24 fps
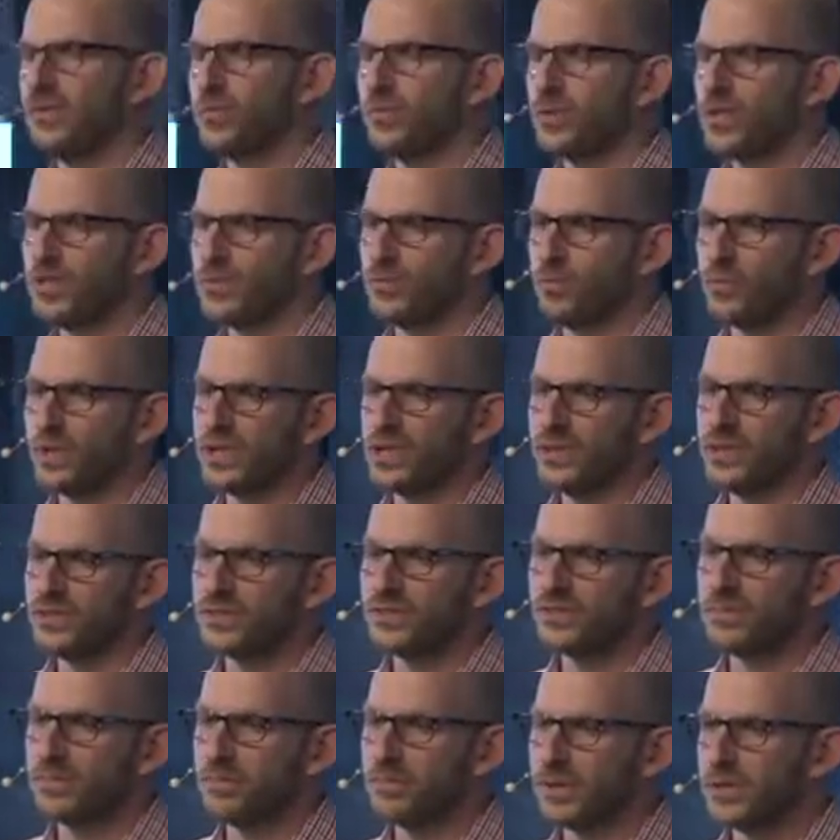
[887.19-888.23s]
And we look
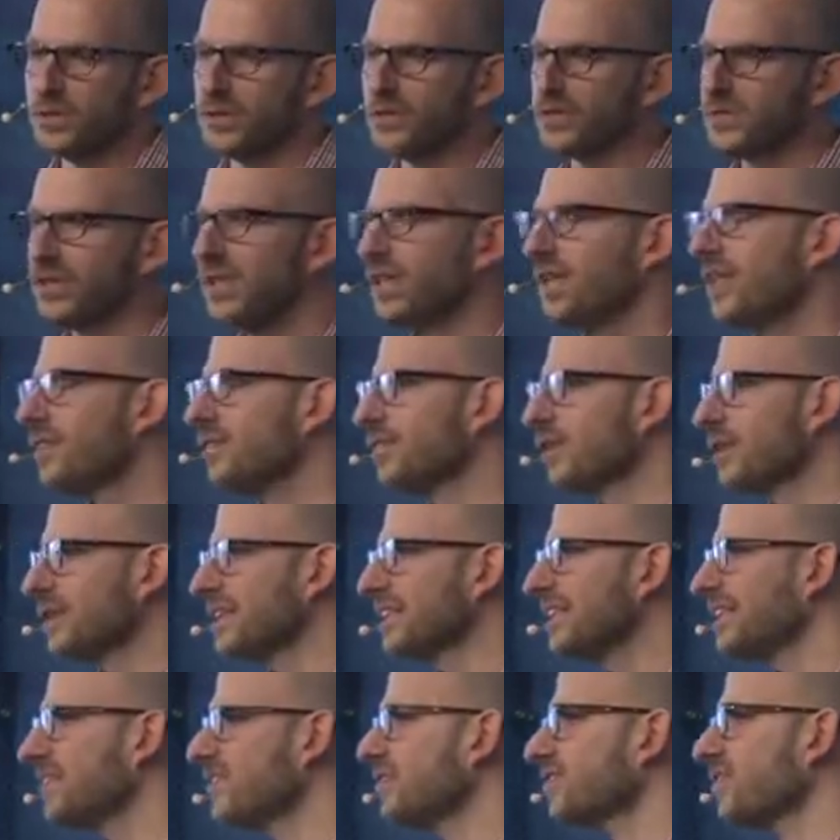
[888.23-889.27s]
to build the
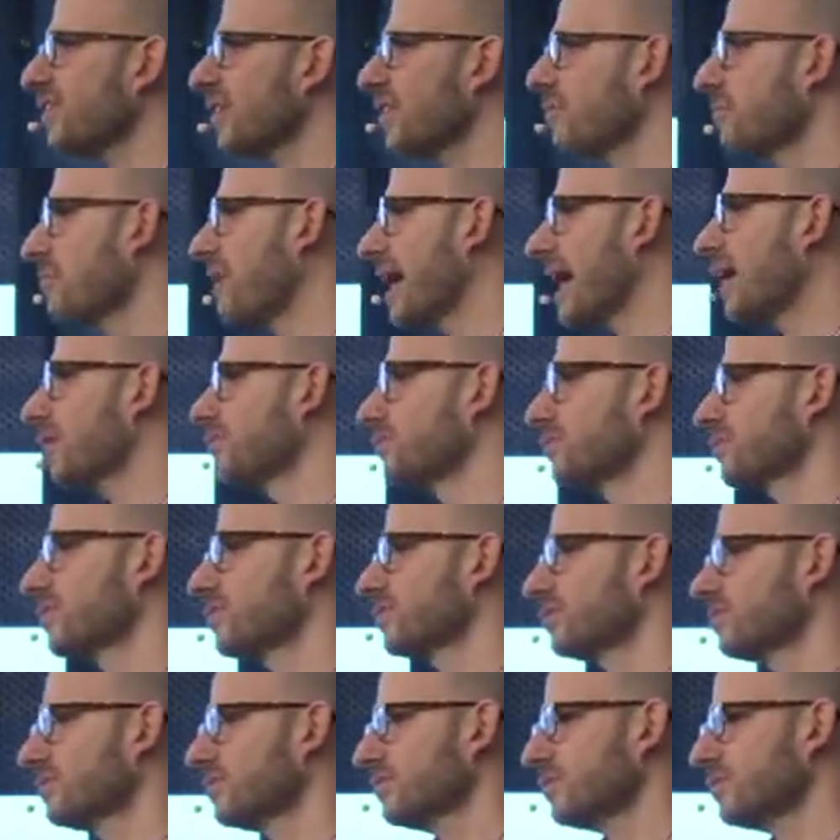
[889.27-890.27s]
least amount